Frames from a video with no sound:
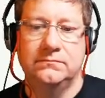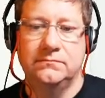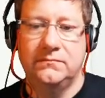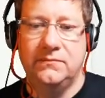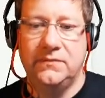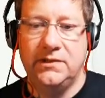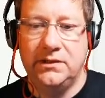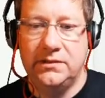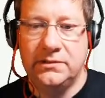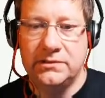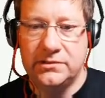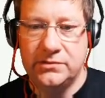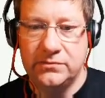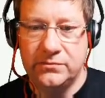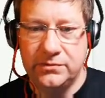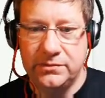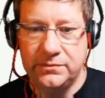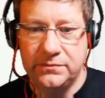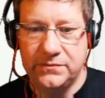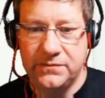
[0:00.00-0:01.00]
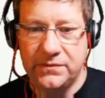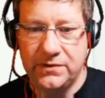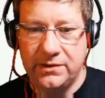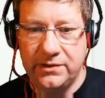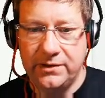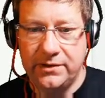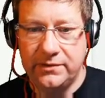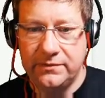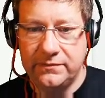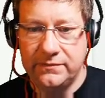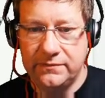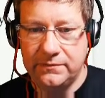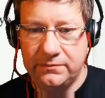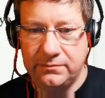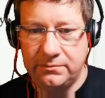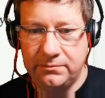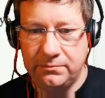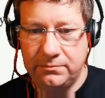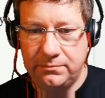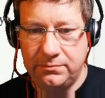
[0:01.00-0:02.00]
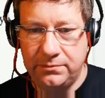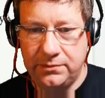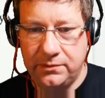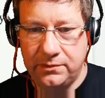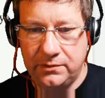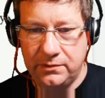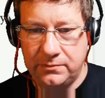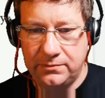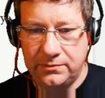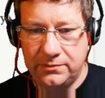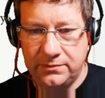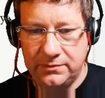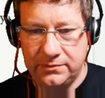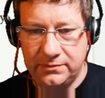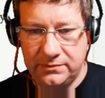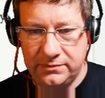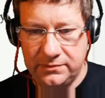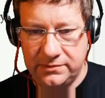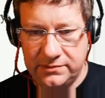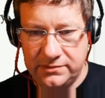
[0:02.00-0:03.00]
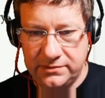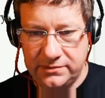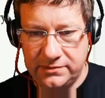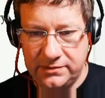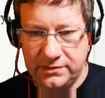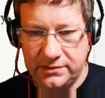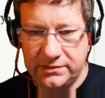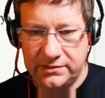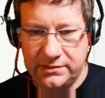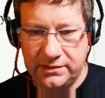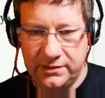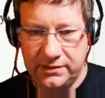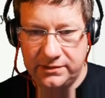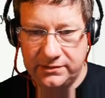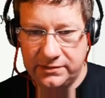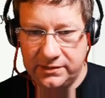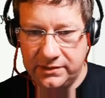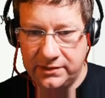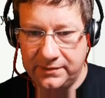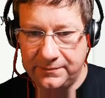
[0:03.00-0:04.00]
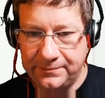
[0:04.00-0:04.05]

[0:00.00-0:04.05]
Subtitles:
into room 5. Pop sticks it in there.